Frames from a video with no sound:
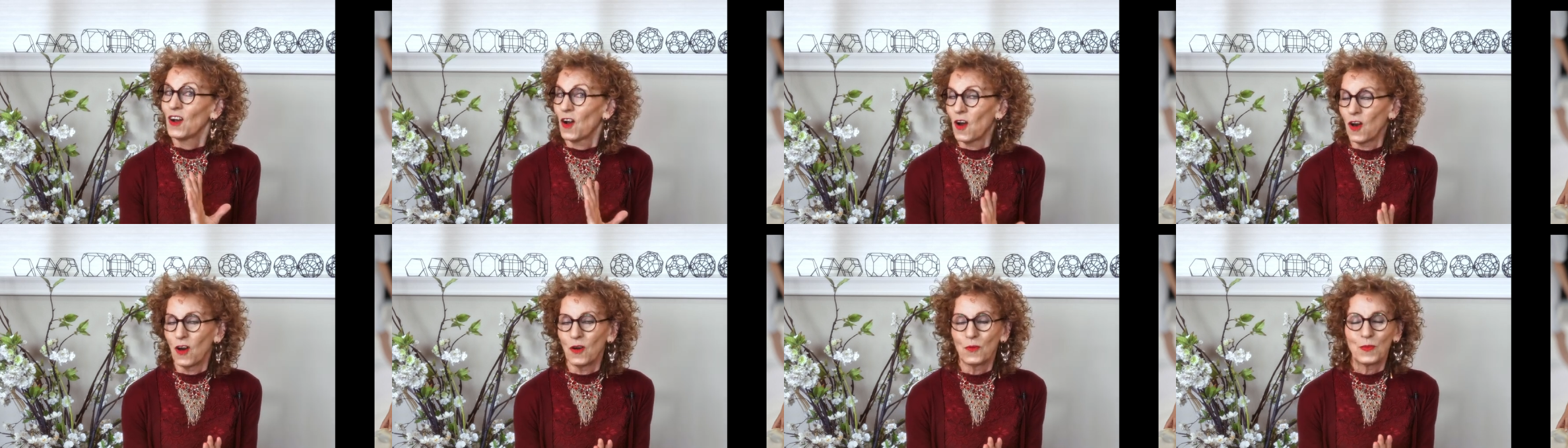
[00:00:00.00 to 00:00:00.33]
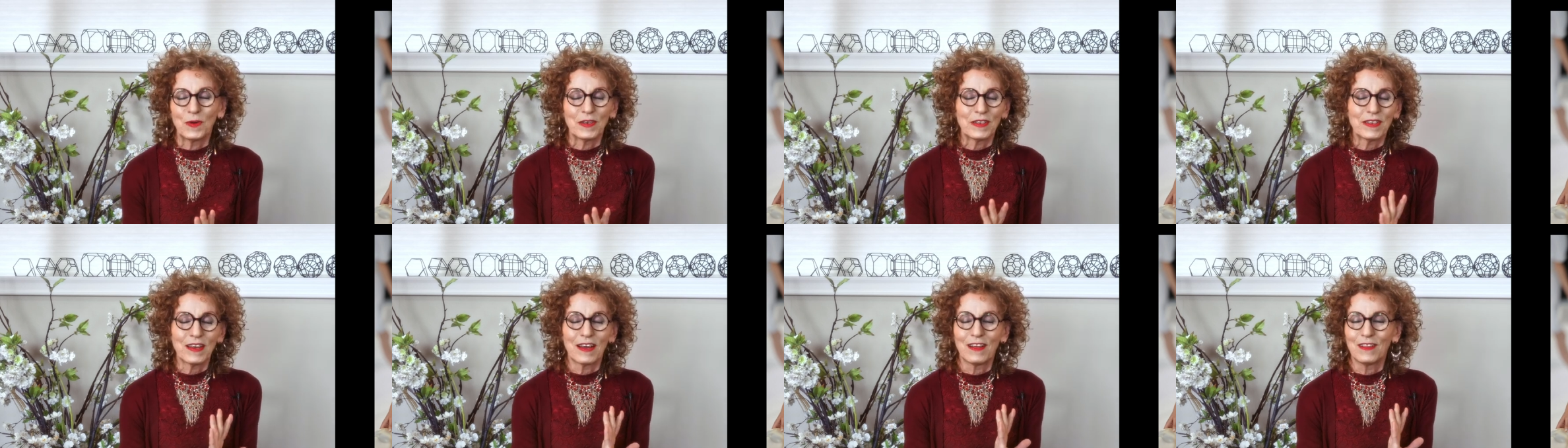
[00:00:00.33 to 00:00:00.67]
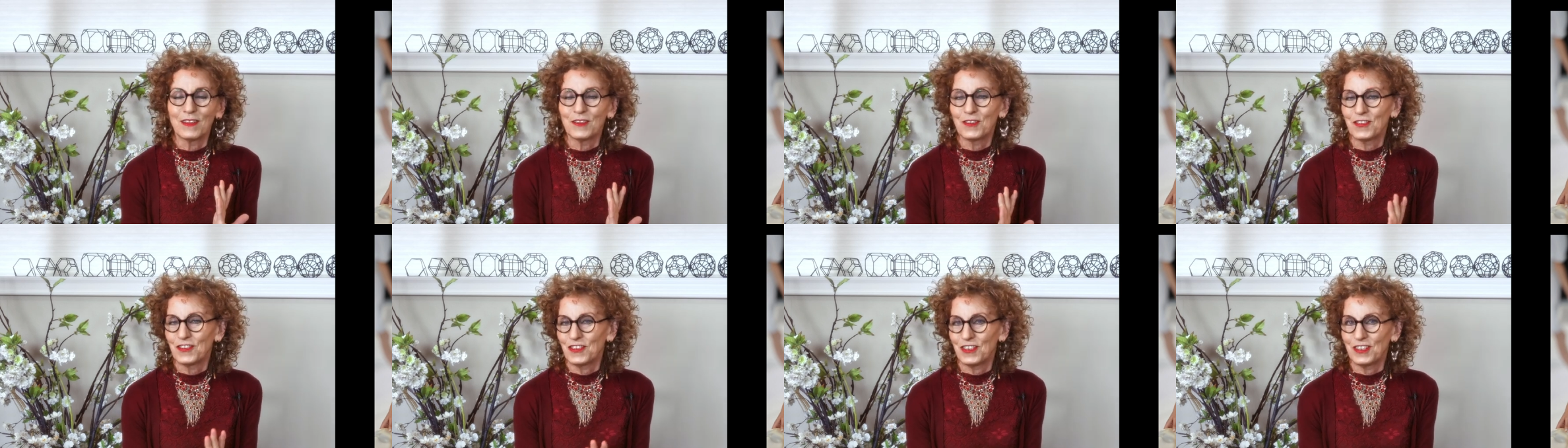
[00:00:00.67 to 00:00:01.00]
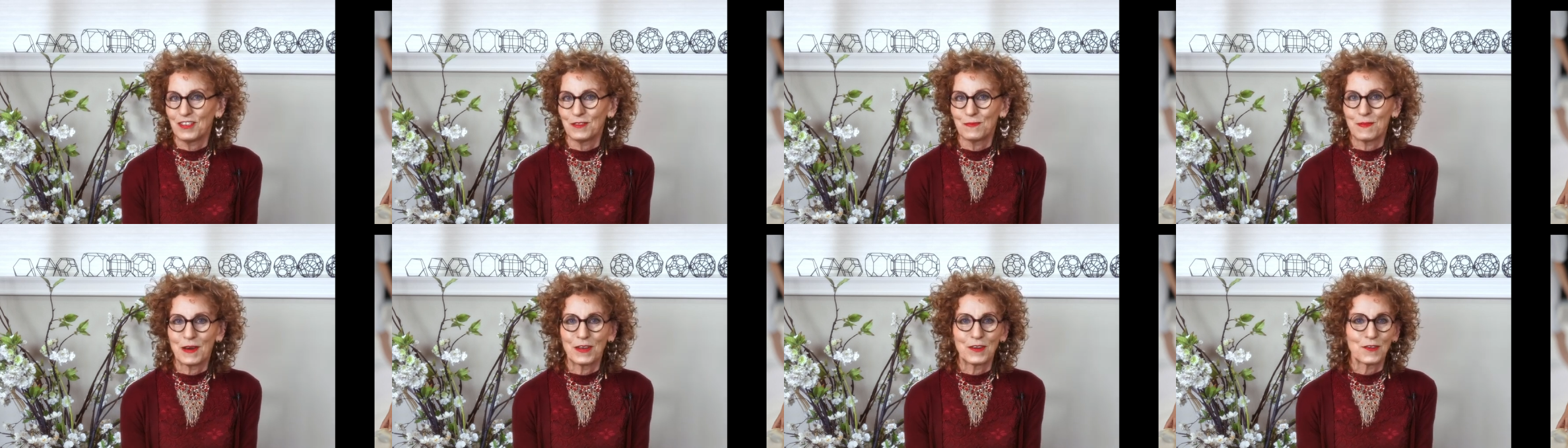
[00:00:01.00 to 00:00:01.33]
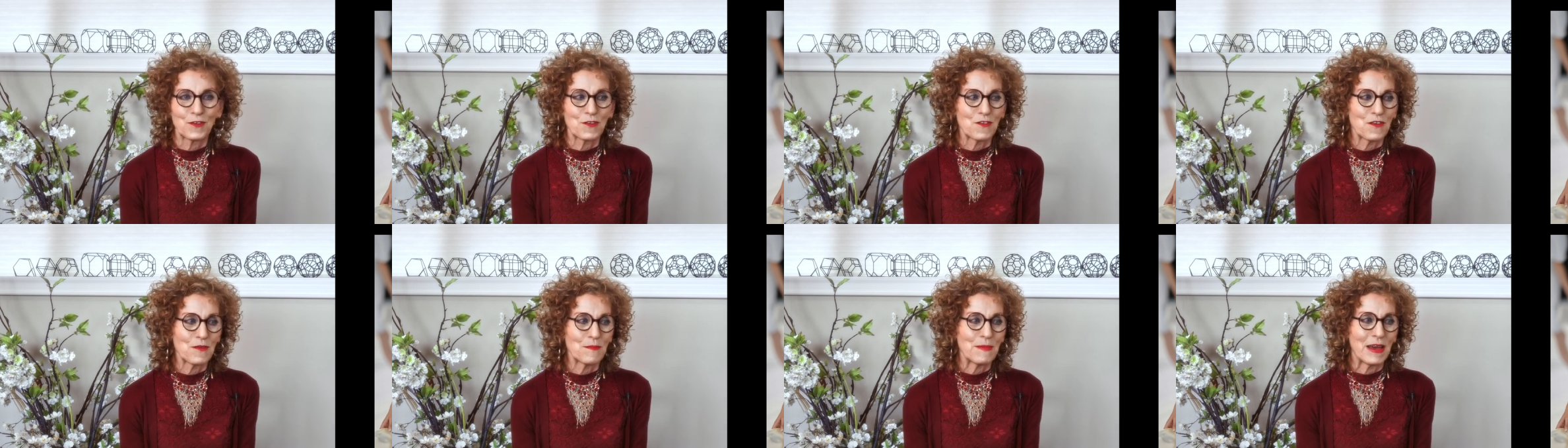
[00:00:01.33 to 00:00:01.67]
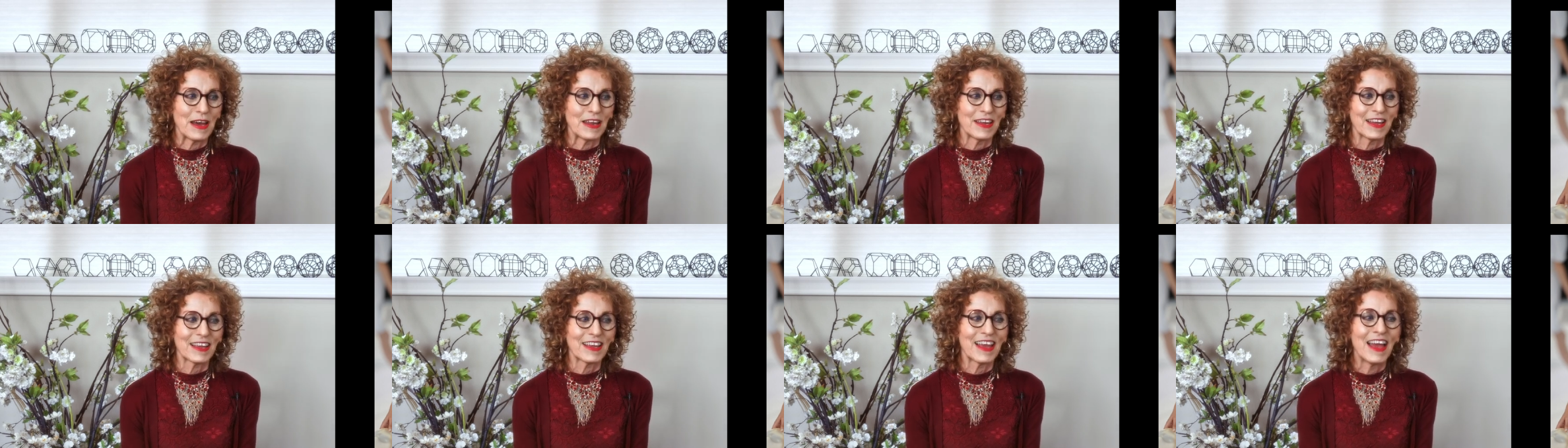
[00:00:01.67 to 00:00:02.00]
All one color, she's
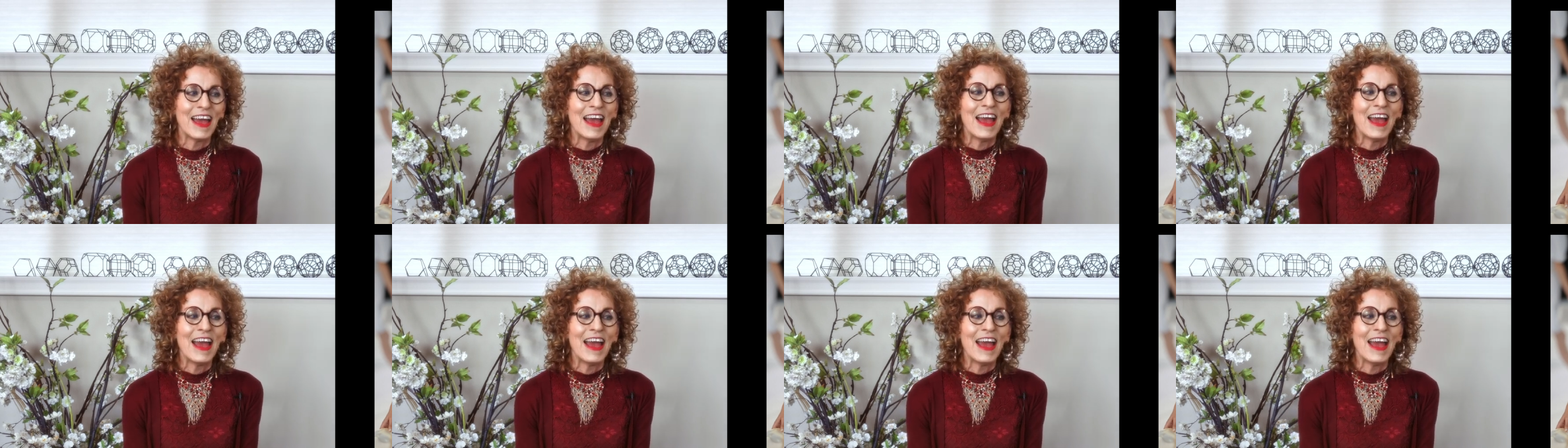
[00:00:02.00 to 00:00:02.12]
monochromatic,